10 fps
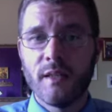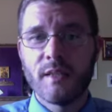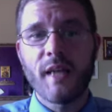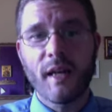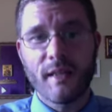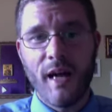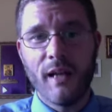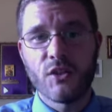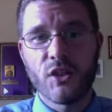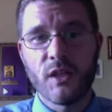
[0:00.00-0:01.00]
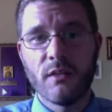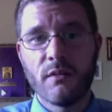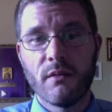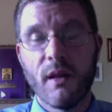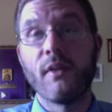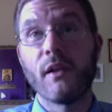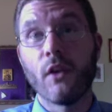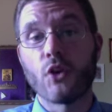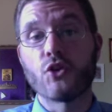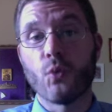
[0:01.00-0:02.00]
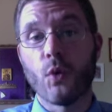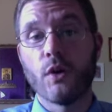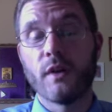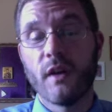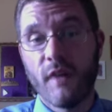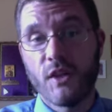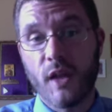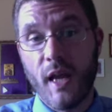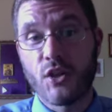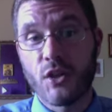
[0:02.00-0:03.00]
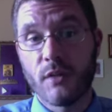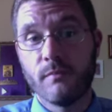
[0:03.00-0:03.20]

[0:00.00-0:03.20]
technology, and the larger world of education.